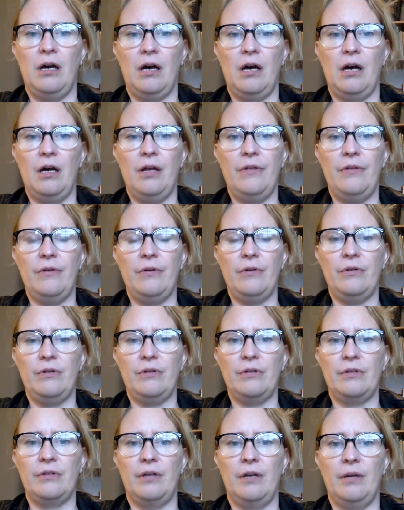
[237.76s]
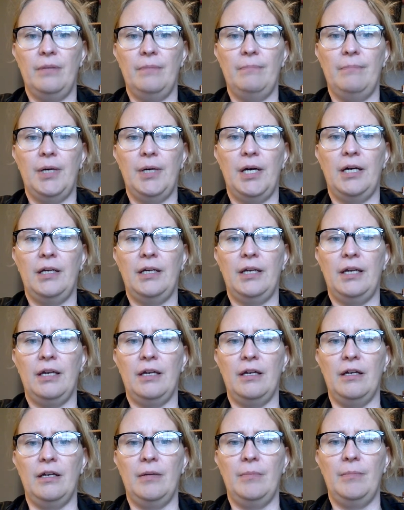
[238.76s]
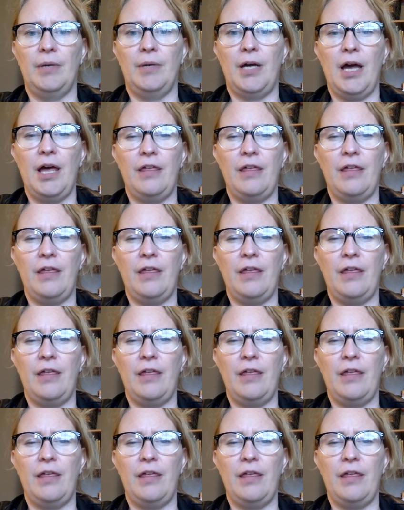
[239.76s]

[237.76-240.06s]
Others among him.